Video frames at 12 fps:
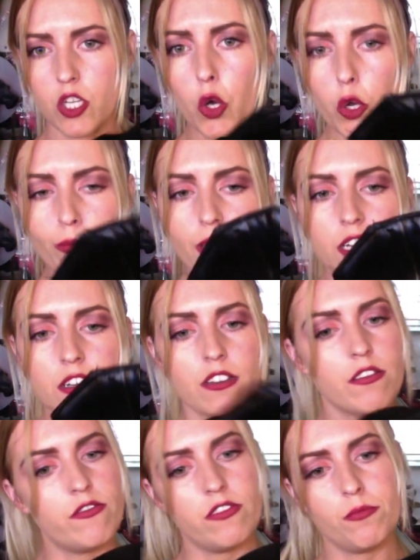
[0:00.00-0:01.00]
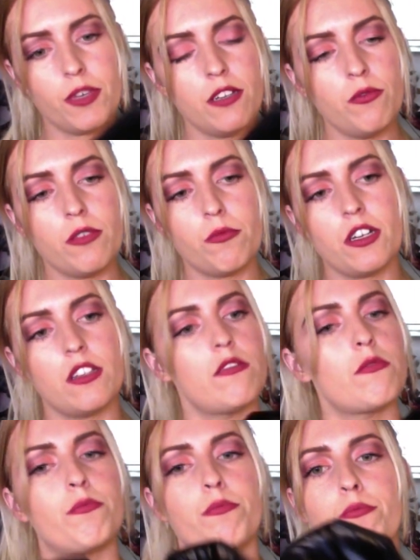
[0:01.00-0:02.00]
too big for me with my
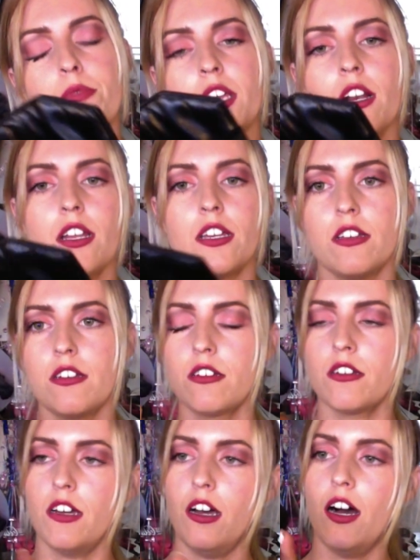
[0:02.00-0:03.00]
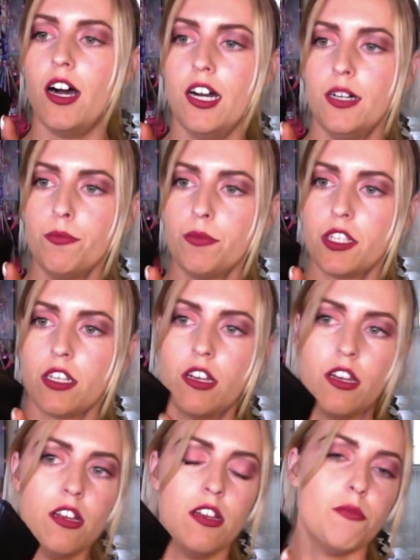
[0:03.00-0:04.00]
little piddly arms,
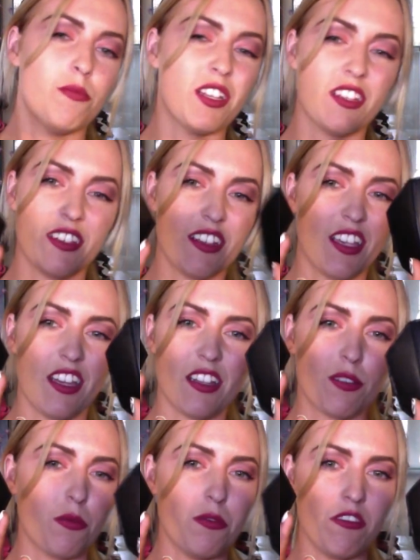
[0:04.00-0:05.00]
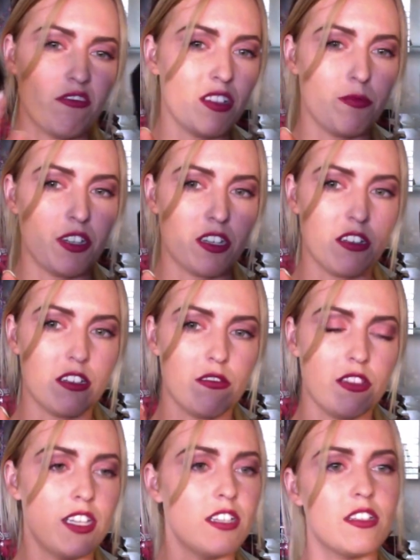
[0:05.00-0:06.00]
but there's probably not really much I do
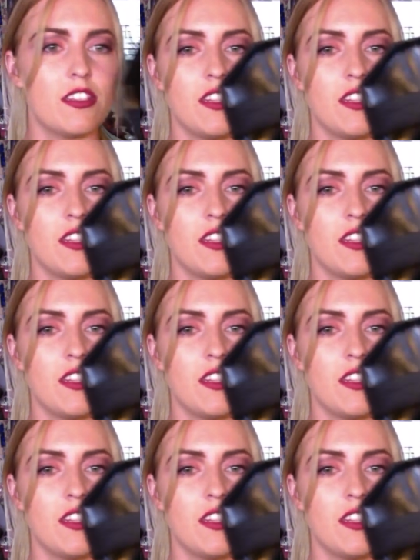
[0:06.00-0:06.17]
with these.